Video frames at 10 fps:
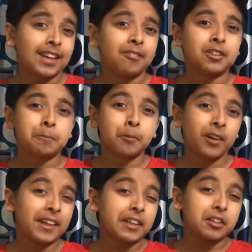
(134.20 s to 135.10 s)
It was
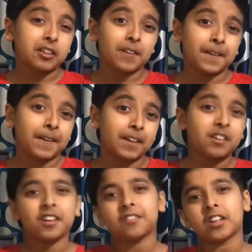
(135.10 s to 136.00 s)
pretty good. It
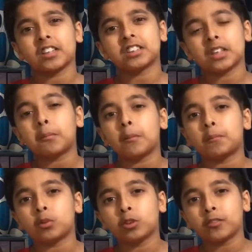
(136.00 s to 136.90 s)
could have done some
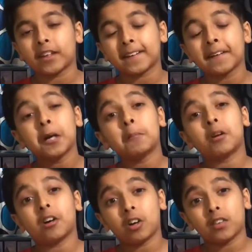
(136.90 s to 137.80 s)
improving,
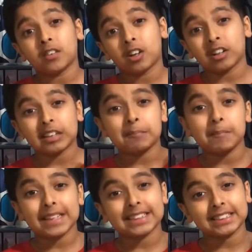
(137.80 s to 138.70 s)
but overall the
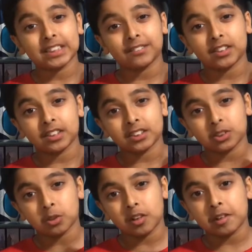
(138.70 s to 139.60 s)
message of the
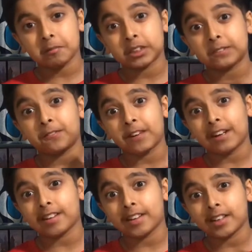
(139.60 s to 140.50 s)
story was
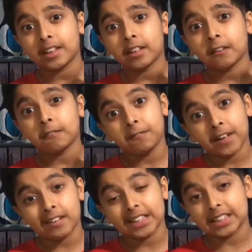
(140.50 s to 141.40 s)
very
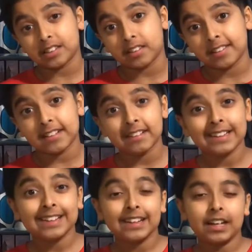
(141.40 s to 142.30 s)
good.
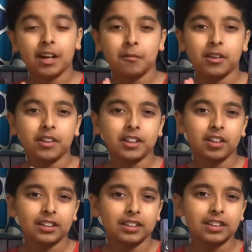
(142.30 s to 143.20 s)
And I really
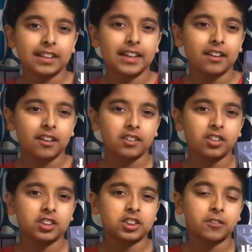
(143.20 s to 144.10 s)
thought that the
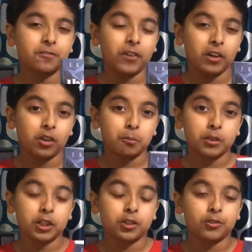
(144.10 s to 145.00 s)
characters developed
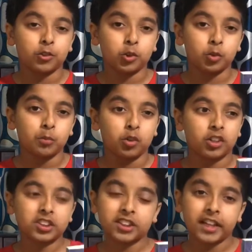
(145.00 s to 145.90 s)
and grew
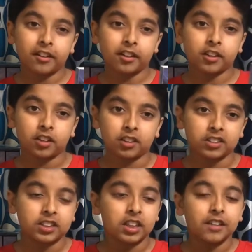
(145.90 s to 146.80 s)
more as
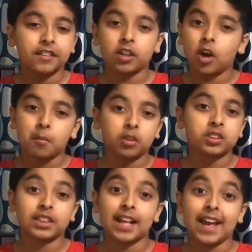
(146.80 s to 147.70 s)
characters than
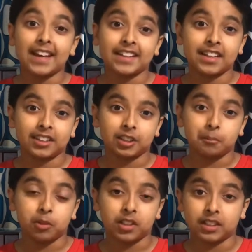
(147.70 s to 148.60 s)
almost in any other
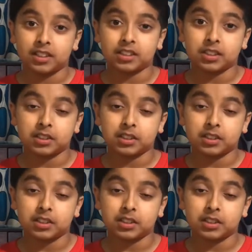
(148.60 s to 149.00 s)
book in this